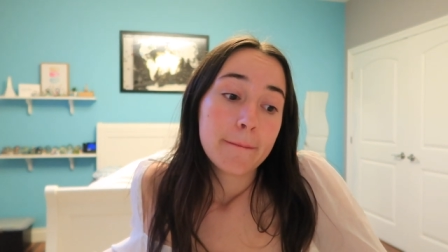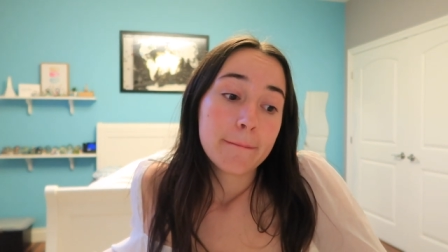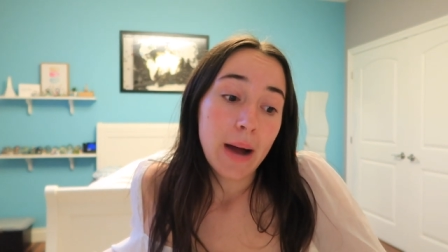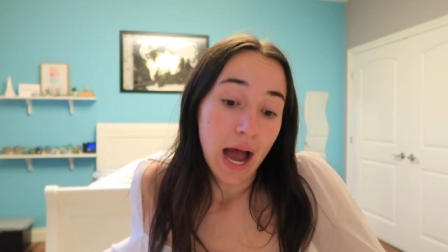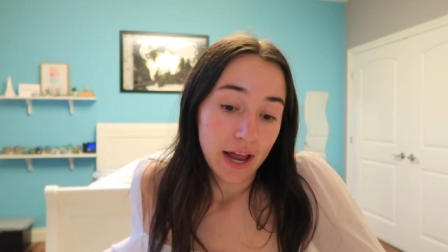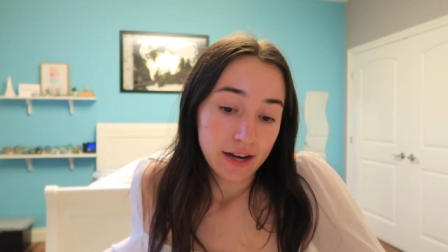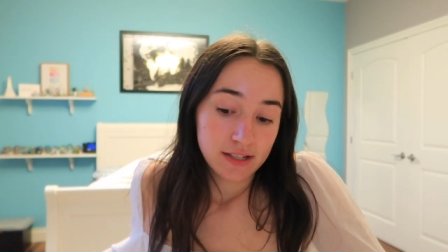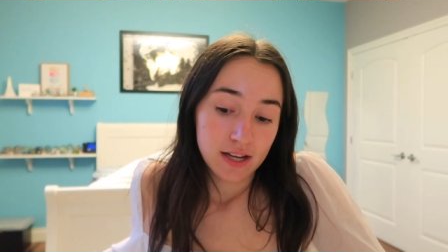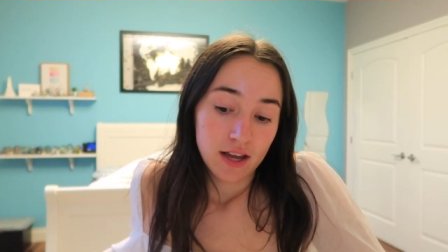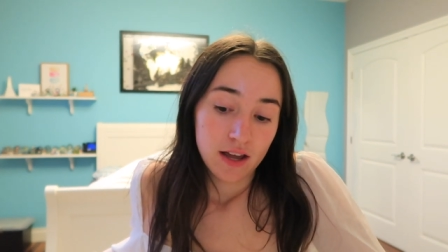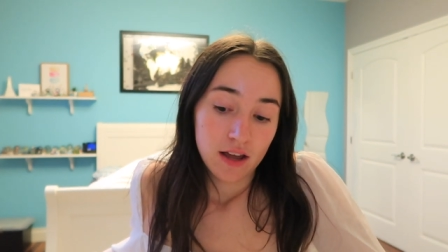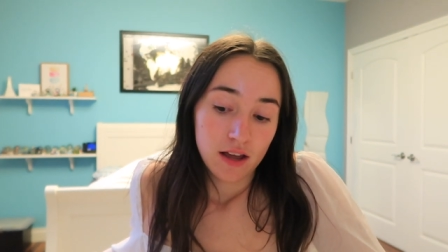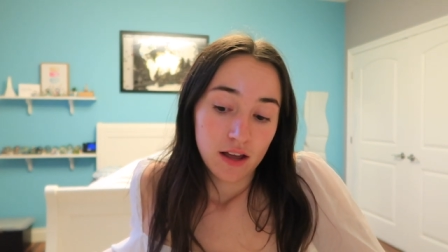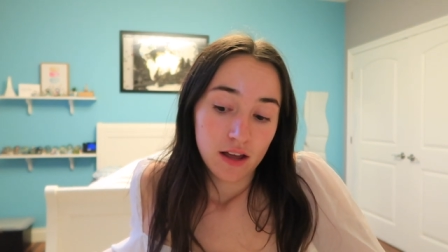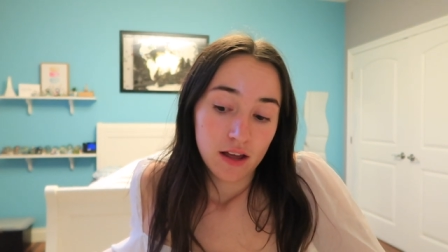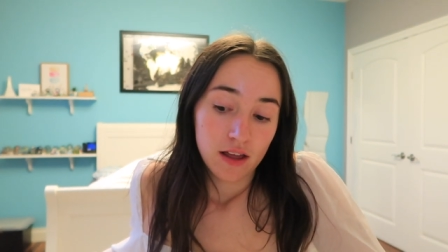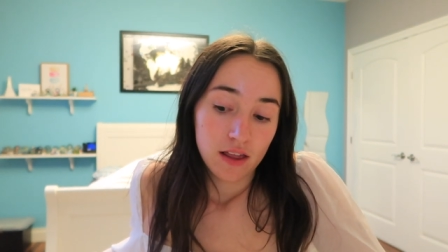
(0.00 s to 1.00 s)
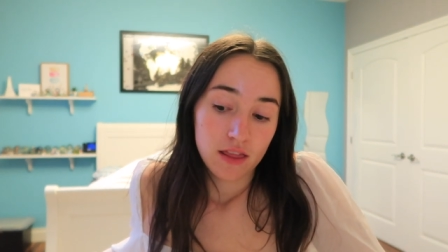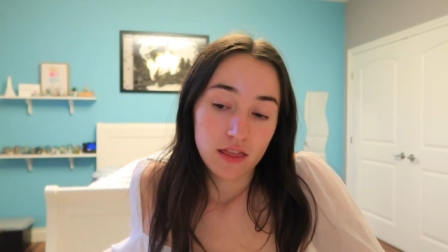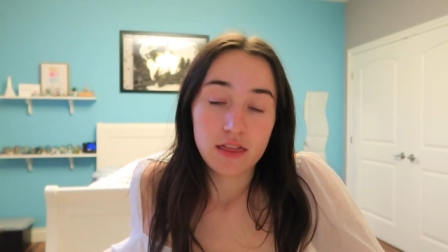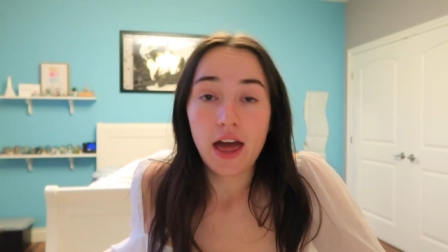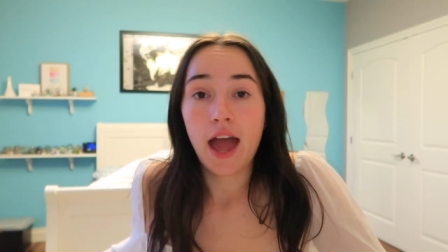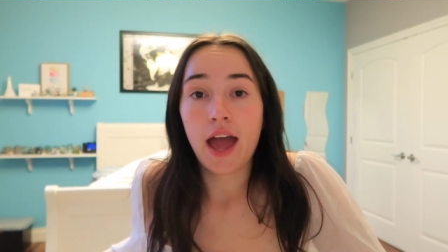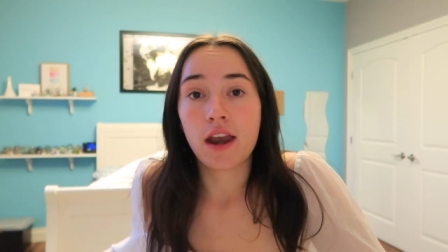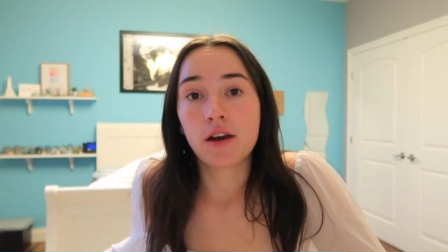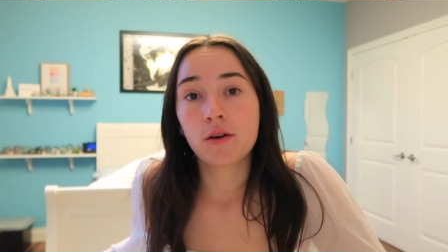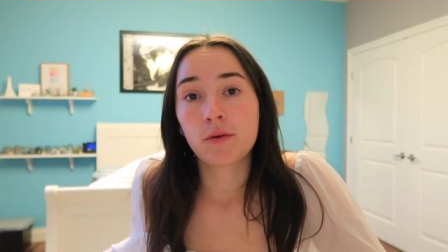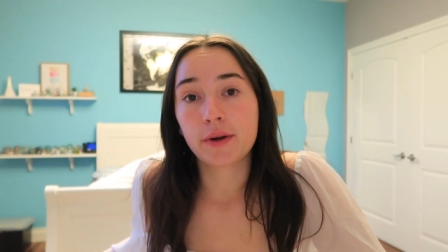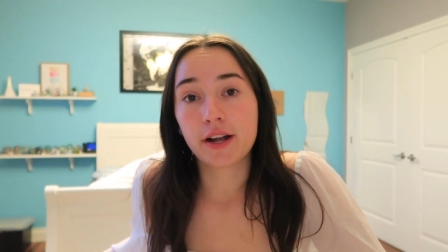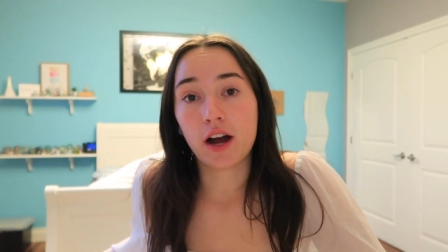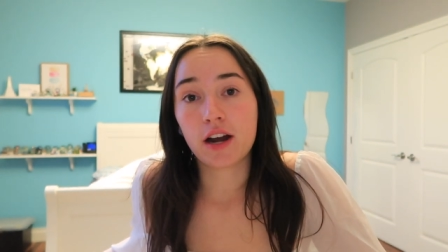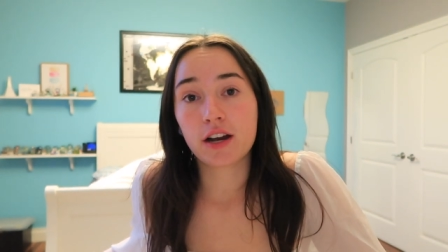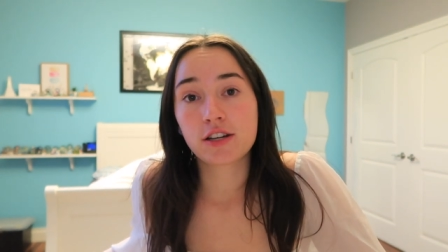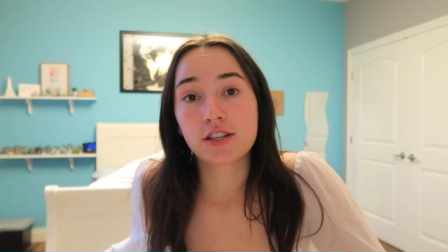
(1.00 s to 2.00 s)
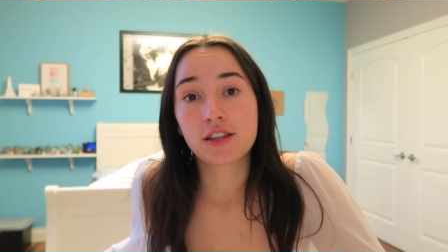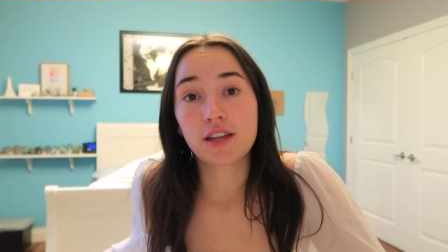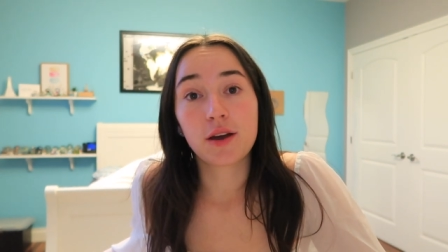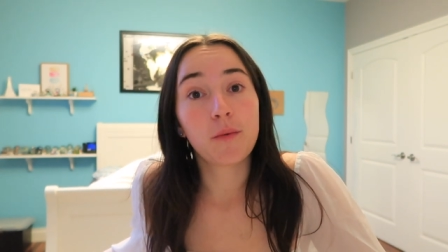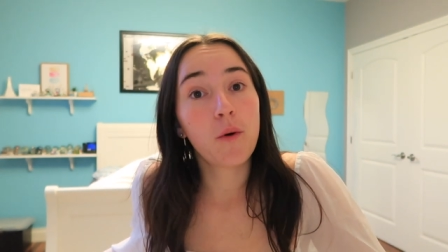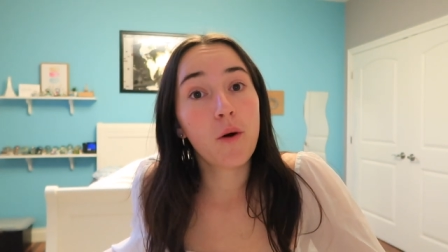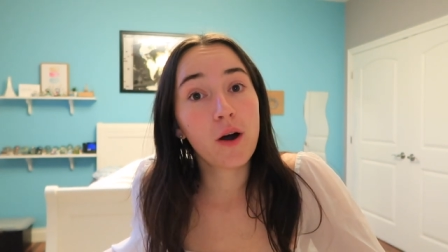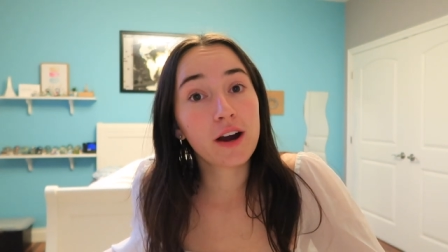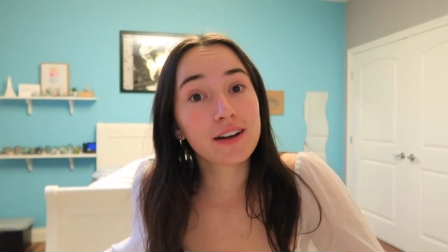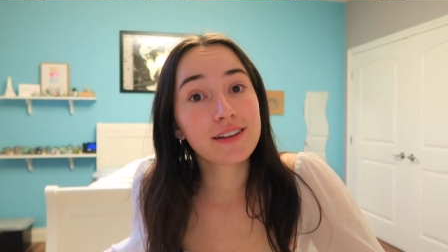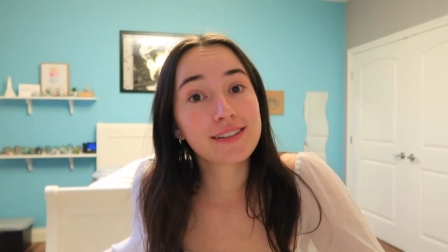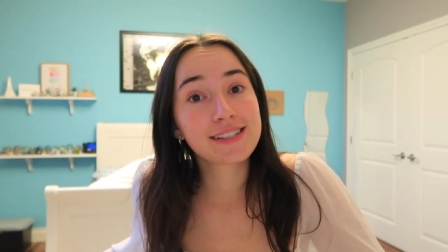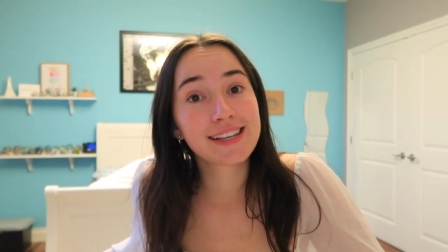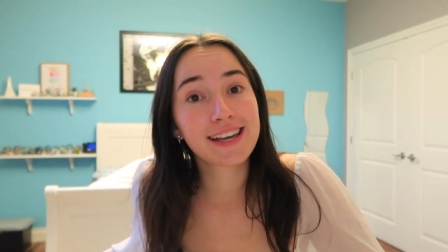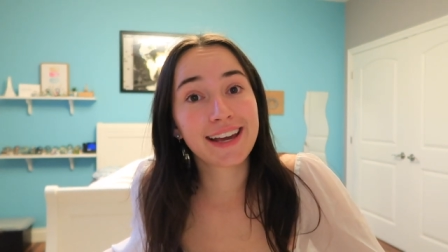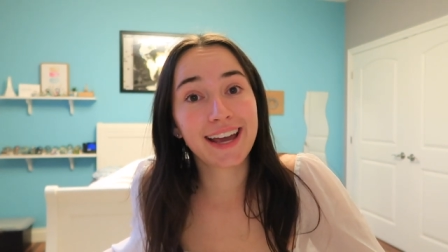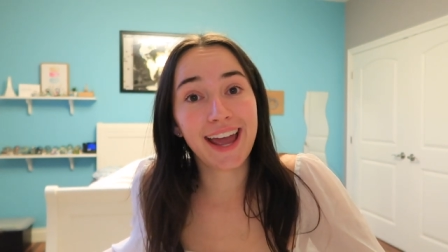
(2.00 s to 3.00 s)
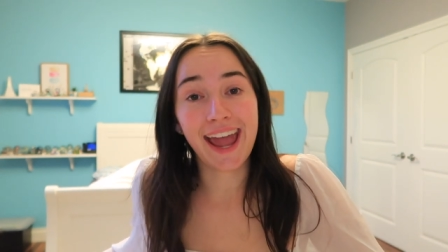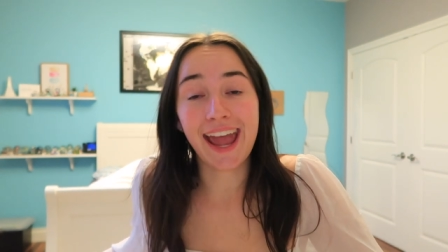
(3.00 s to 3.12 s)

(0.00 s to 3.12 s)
But then we got into the awards.